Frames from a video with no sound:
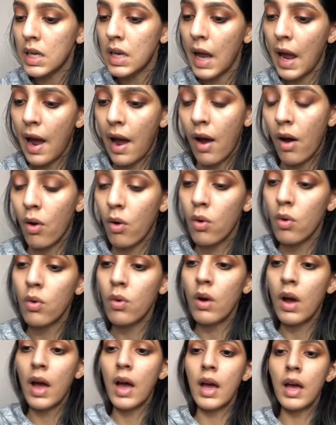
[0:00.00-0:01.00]

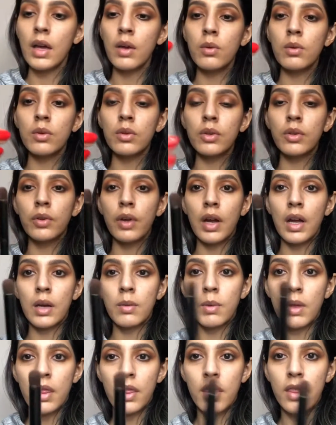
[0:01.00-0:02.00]
Now I will
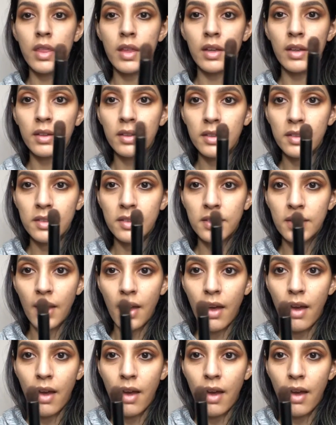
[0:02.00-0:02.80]
grab this